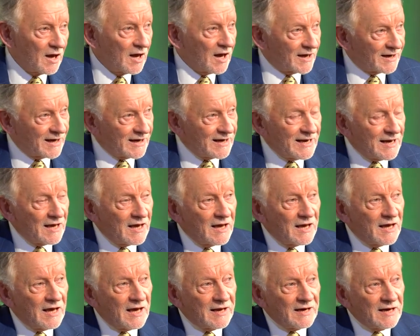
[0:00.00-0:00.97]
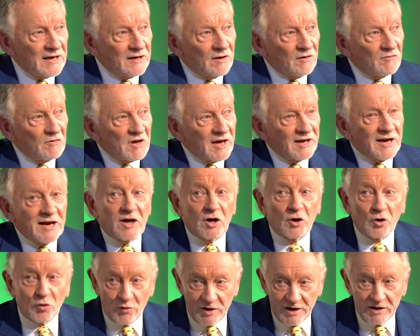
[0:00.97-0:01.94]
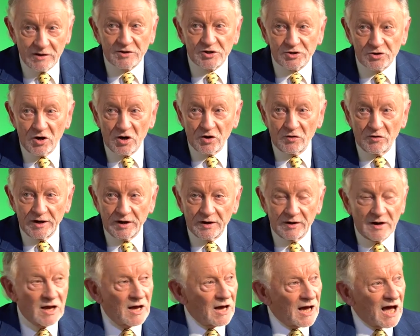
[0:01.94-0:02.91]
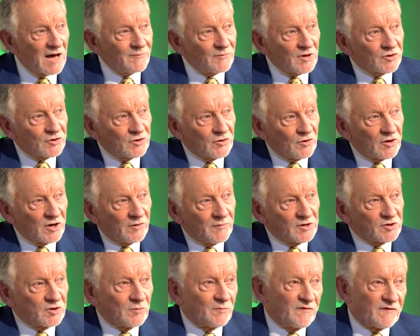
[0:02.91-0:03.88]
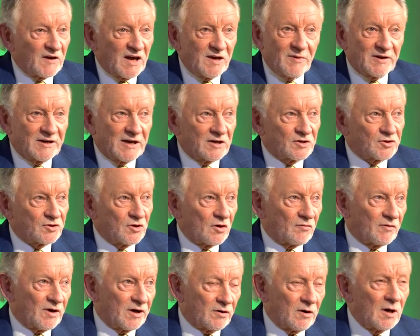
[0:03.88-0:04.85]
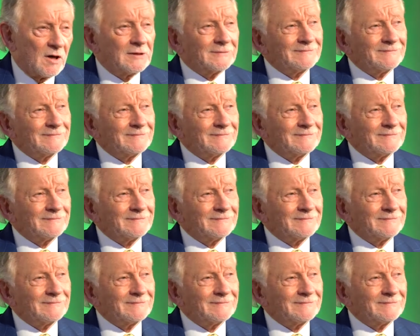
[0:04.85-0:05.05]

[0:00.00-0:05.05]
And any, any, any career songwriter, I'm not talking about some fly by night songwriter.